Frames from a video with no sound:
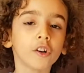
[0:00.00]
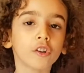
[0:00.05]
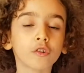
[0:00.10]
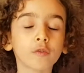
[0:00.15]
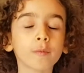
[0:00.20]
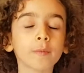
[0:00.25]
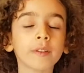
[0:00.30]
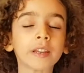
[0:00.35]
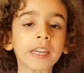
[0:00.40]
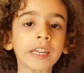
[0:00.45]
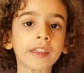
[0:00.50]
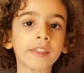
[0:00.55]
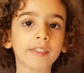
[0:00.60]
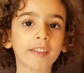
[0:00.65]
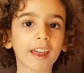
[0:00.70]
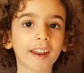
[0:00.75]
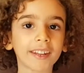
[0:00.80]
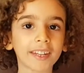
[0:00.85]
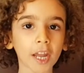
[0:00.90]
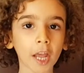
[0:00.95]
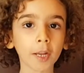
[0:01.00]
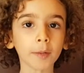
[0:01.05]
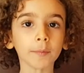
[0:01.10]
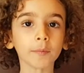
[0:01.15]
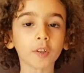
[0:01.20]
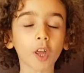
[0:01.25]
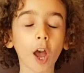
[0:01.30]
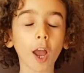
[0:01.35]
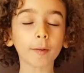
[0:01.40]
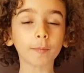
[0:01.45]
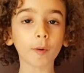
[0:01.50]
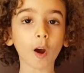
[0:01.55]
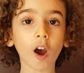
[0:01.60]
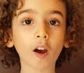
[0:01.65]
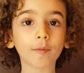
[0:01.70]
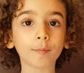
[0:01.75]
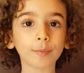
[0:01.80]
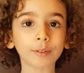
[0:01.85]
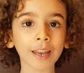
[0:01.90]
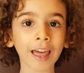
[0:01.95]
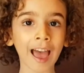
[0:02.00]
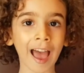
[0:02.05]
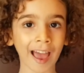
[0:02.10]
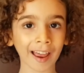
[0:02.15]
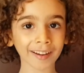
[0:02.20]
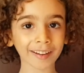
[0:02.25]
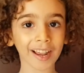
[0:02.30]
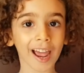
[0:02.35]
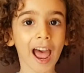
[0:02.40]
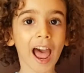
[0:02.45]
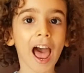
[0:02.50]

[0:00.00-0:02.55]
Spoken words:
to be the same type of plant